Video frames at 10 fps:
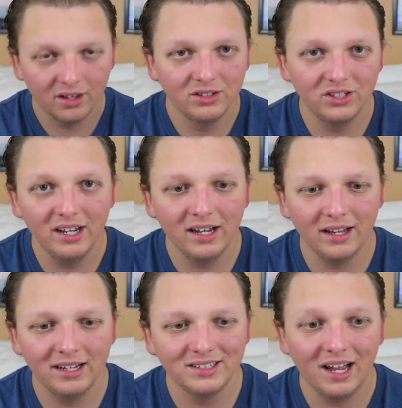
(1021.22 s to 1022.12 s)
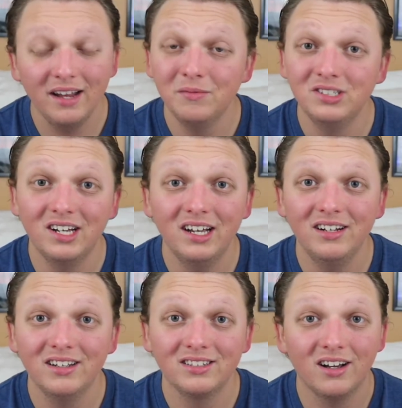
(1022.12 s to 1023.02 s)
So yeah, guys, I am
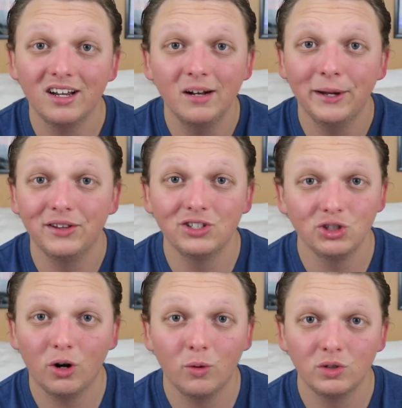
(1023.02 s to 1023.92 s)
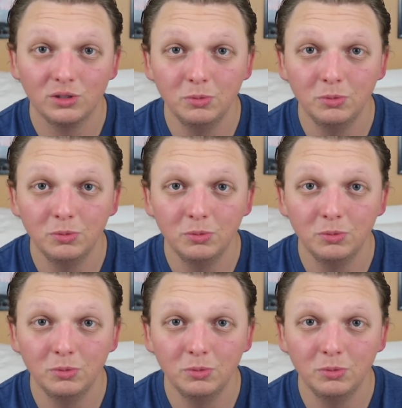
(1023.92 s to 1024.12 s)
done talking about the Star Wars